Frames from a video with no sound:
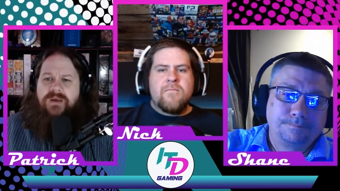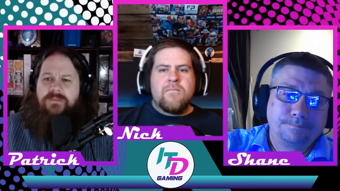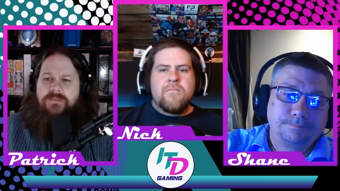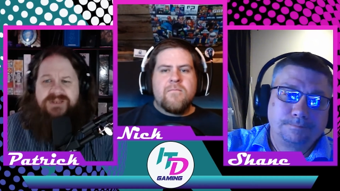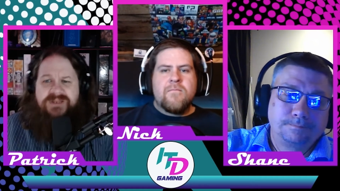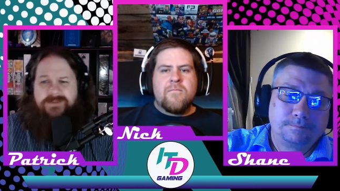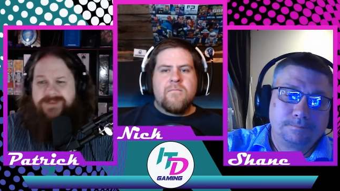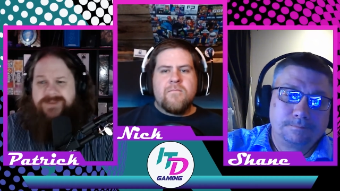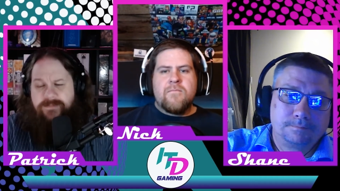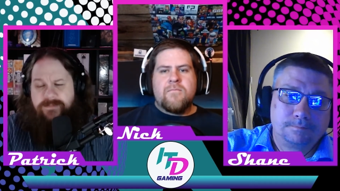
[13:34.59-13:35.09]

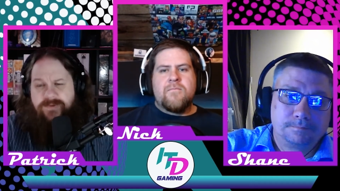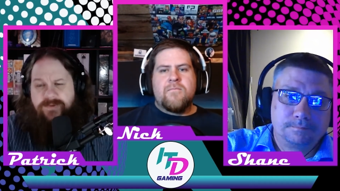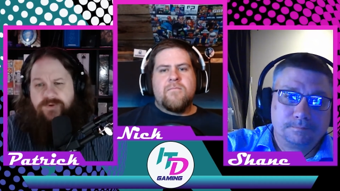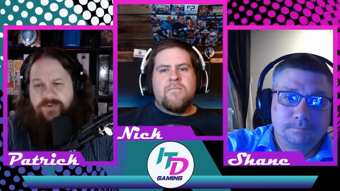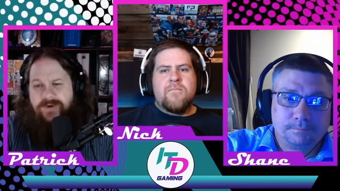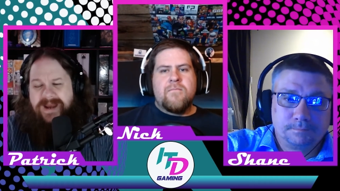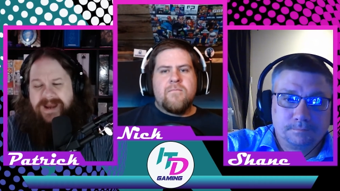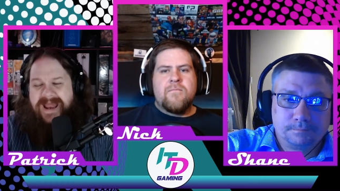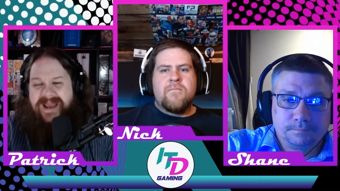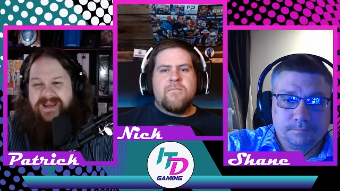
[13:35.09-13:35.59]
Speaker 1: but the people who
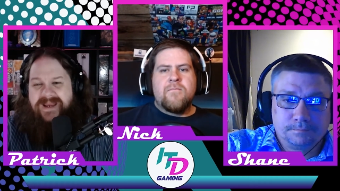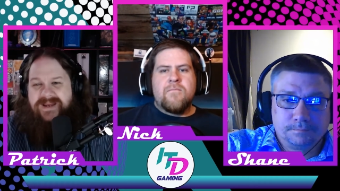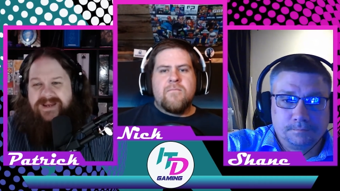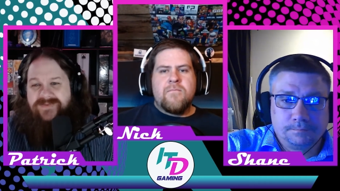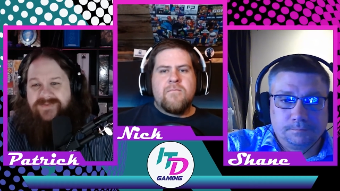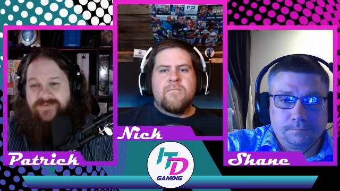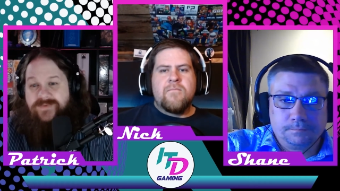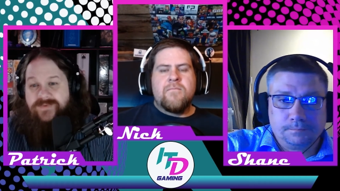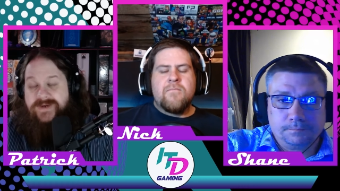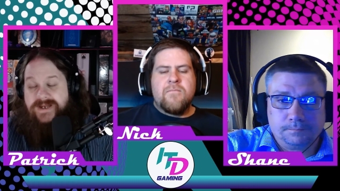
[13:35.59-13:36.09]
are at E
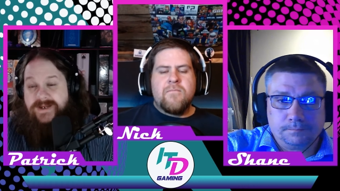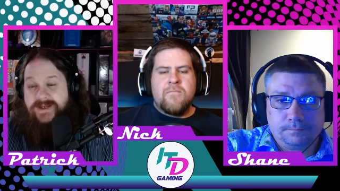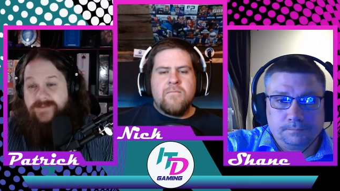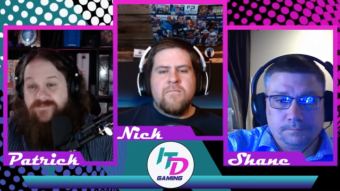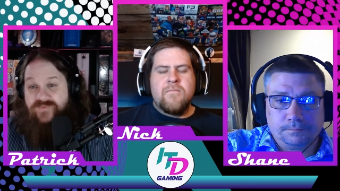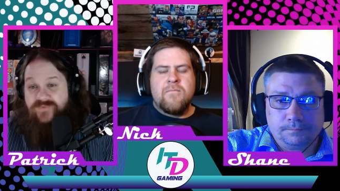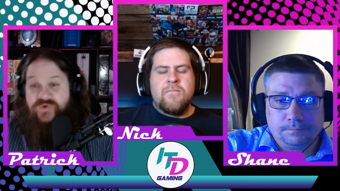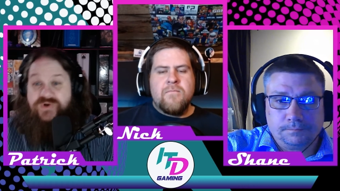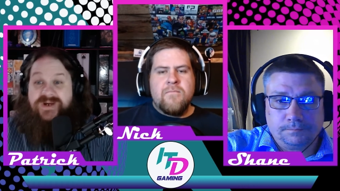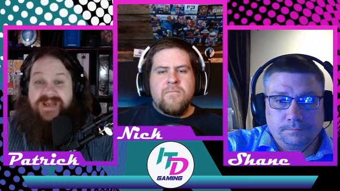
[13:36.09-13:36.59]
three,
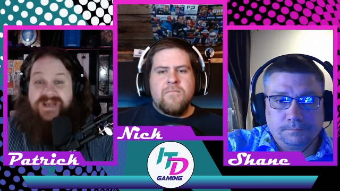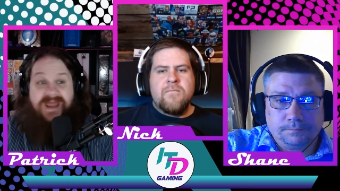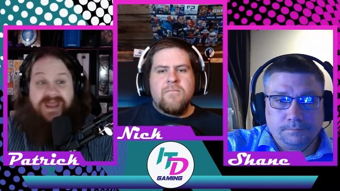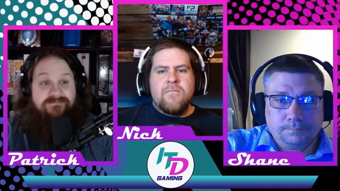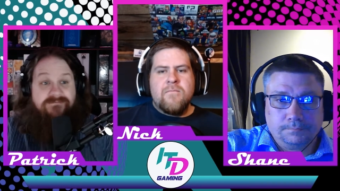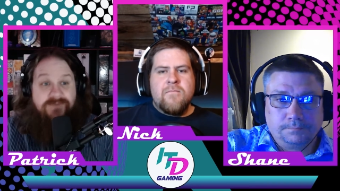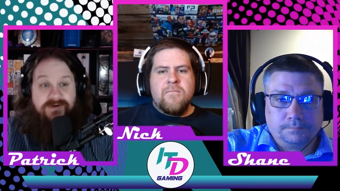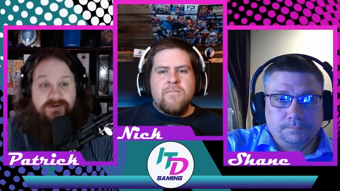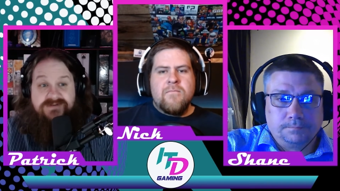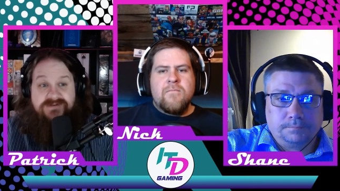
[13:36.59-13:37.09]
you could have
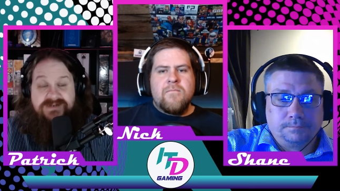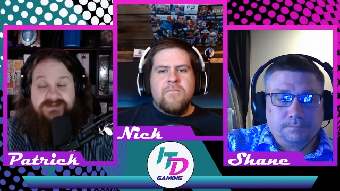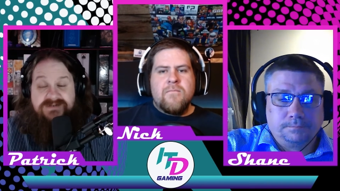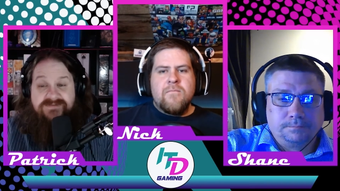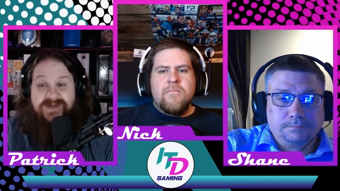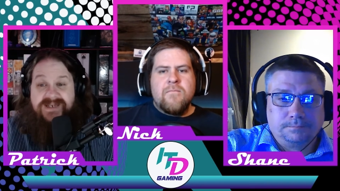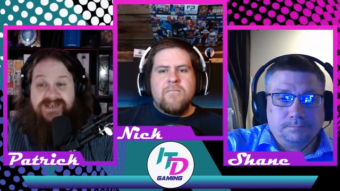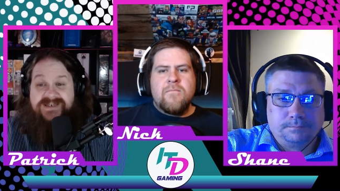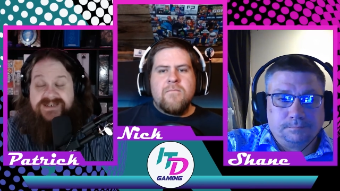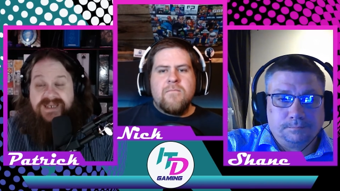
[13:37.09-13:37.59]
virtual
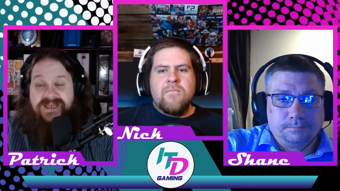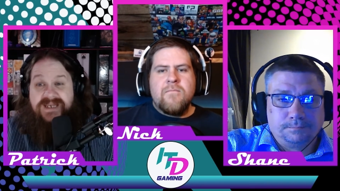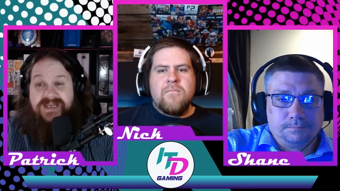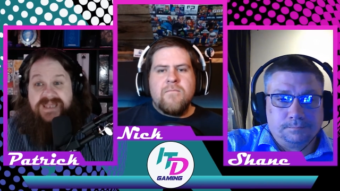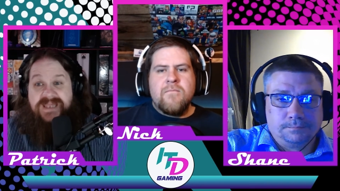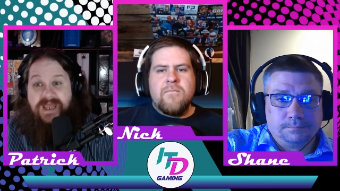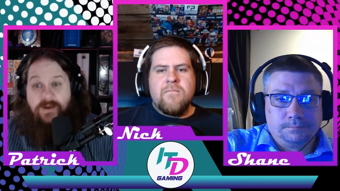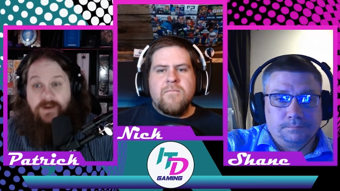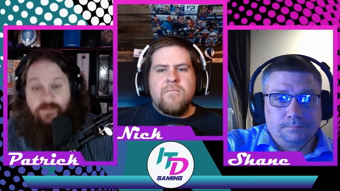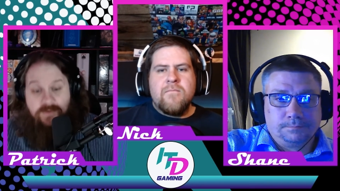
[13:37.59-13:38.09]
events like
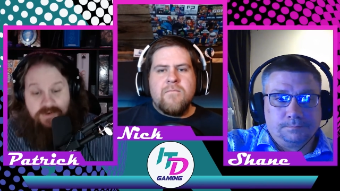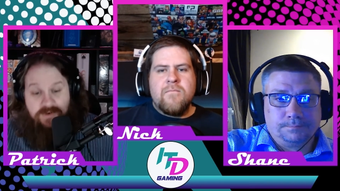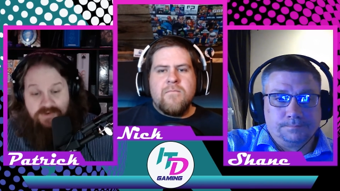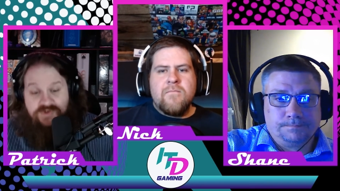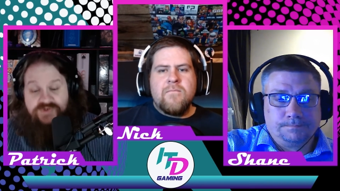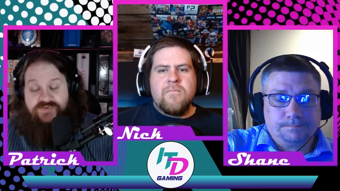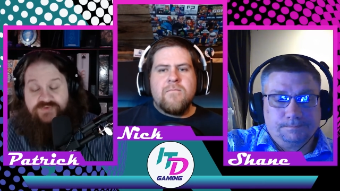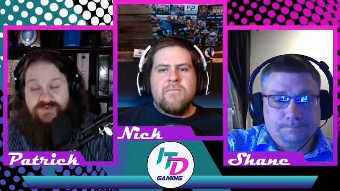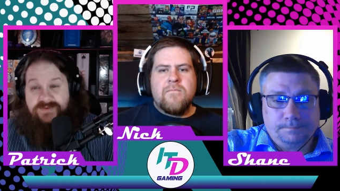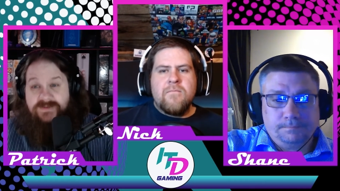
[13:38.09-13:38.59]
that where you're
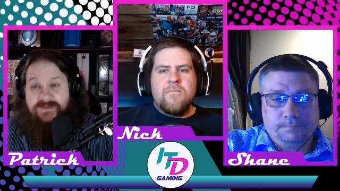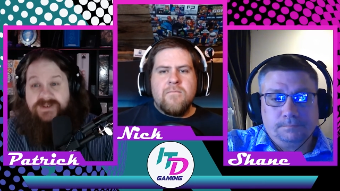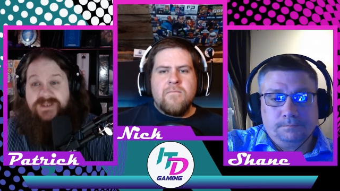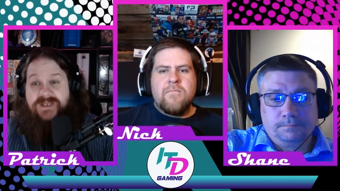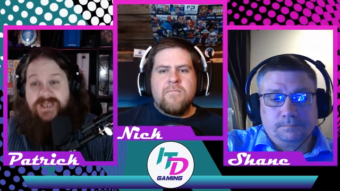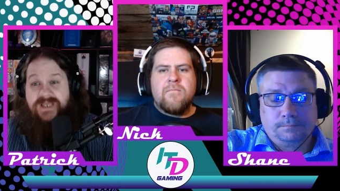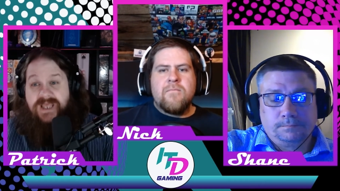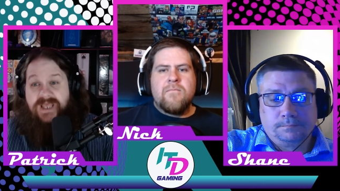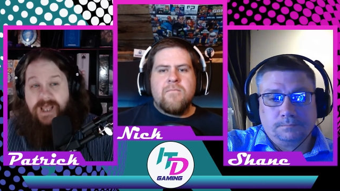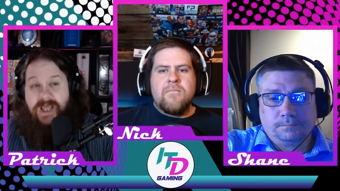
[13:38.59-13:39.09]
streaming
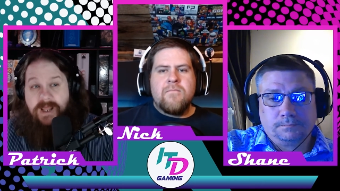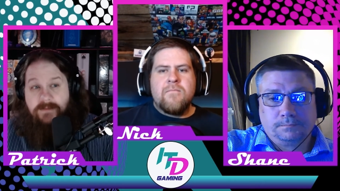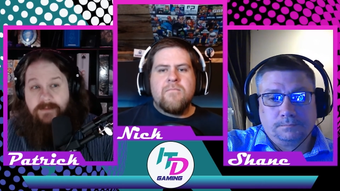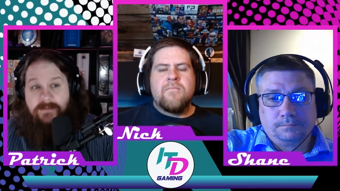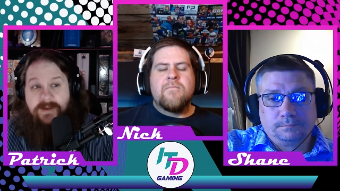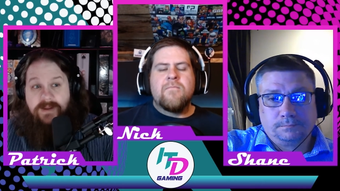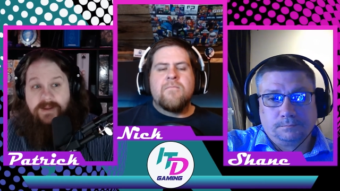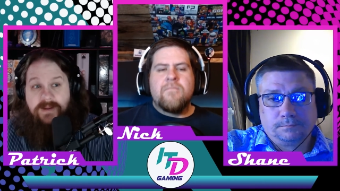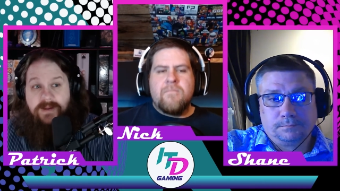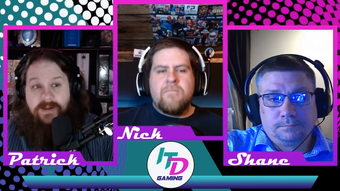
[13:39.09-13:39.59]
the
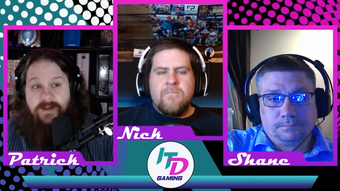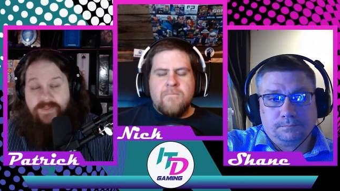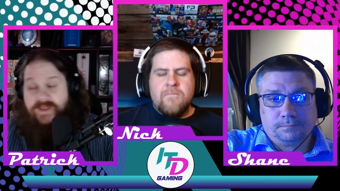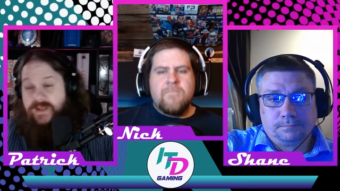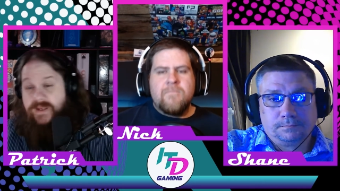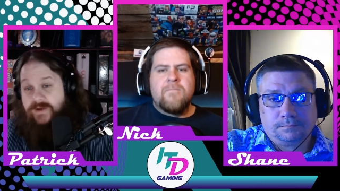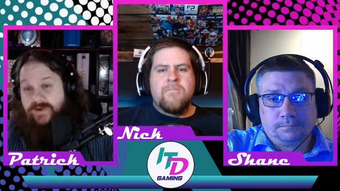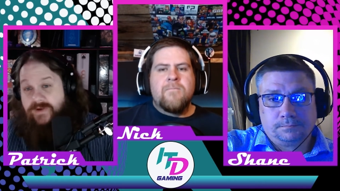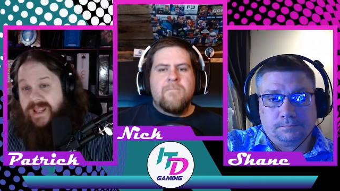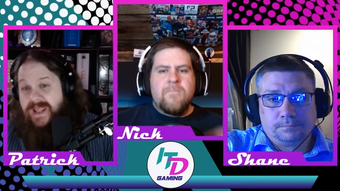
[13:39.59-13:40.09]
game
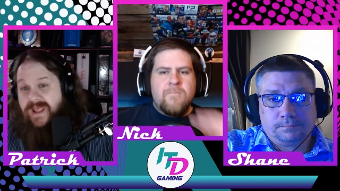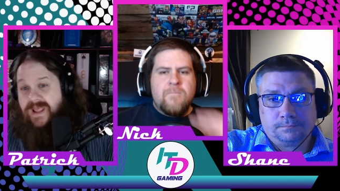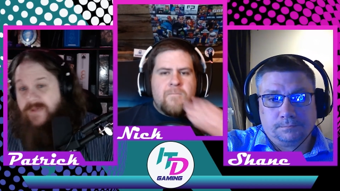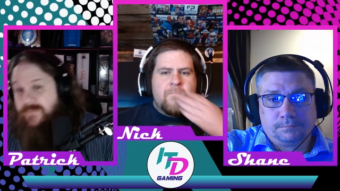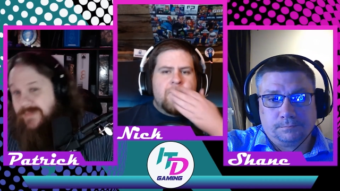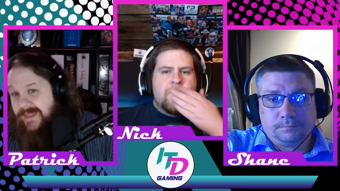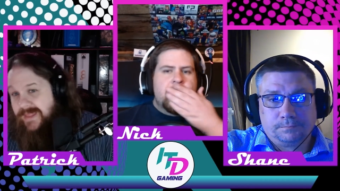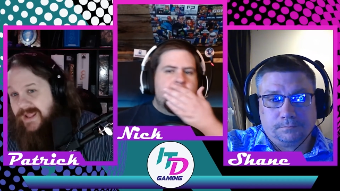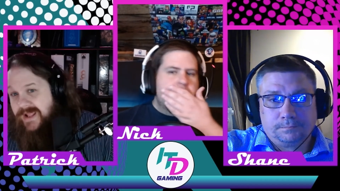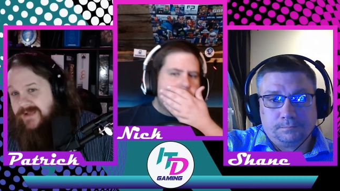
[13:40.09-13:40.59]
that you can't
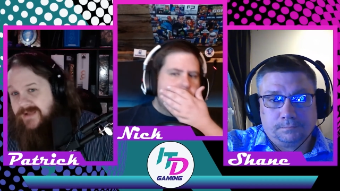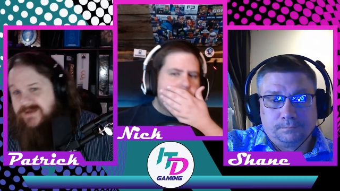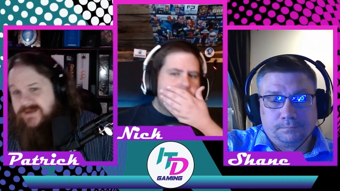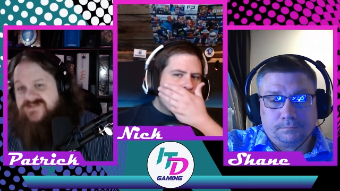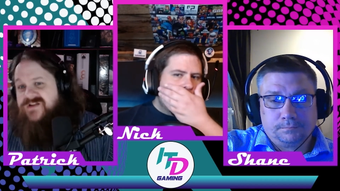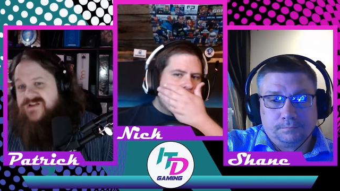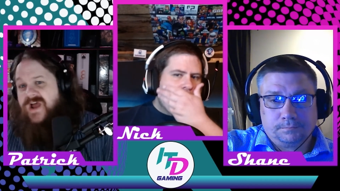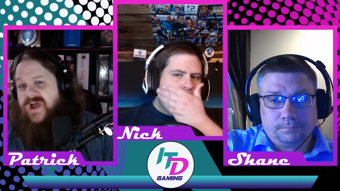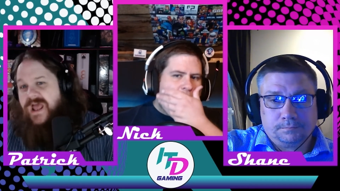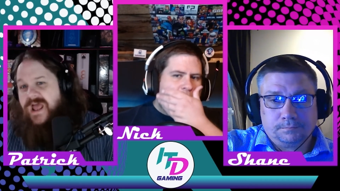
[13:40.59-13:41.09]
play because
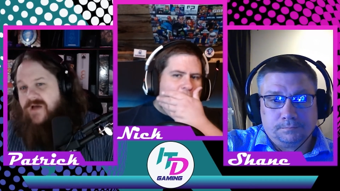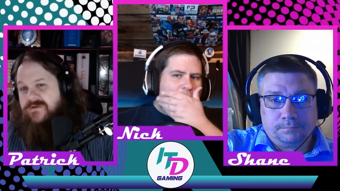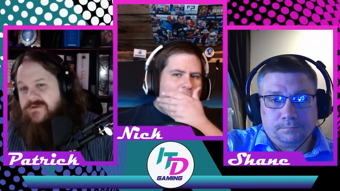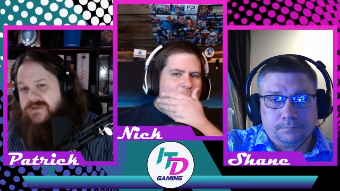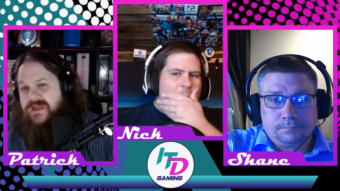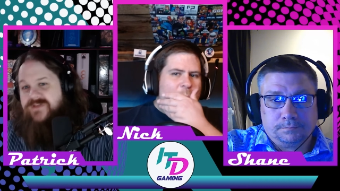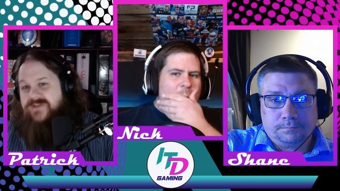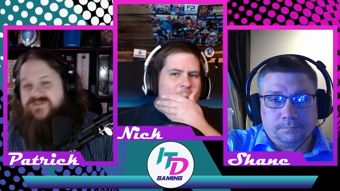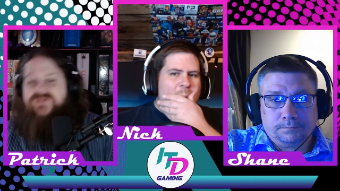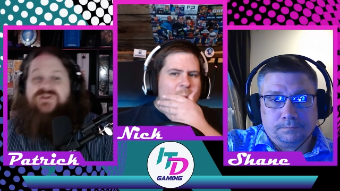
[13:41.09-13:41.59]
it's not out yet.